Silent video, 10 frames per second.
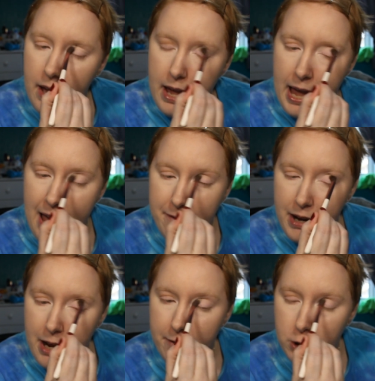"Have
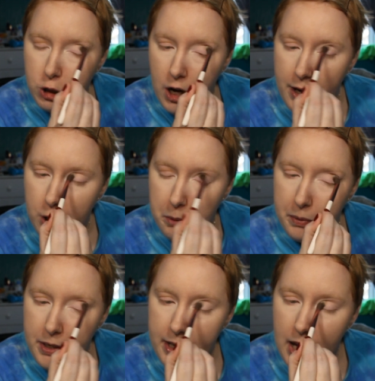I ever tried
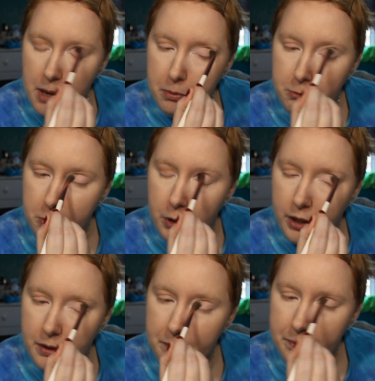Urban Decay before?"